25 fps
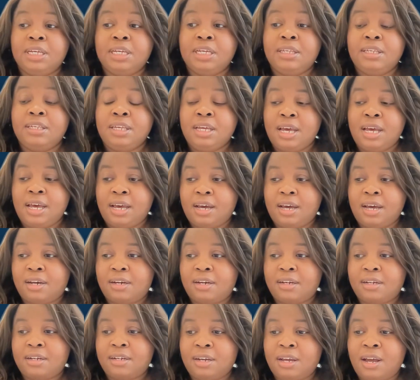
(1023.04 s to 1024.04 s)
Yeah.
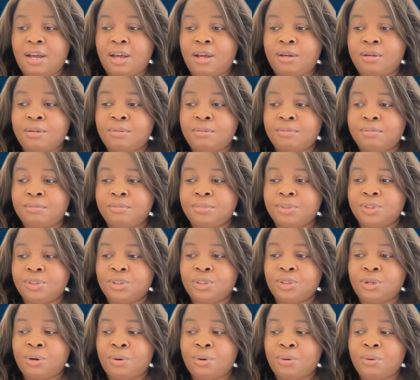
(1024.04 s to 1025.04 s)

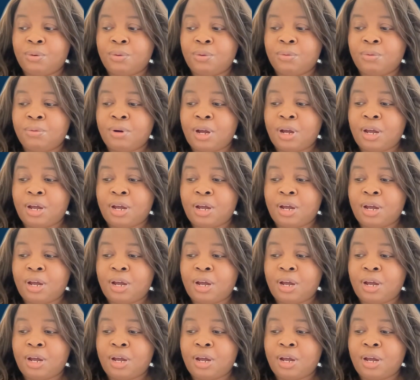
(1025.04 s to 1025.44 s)
So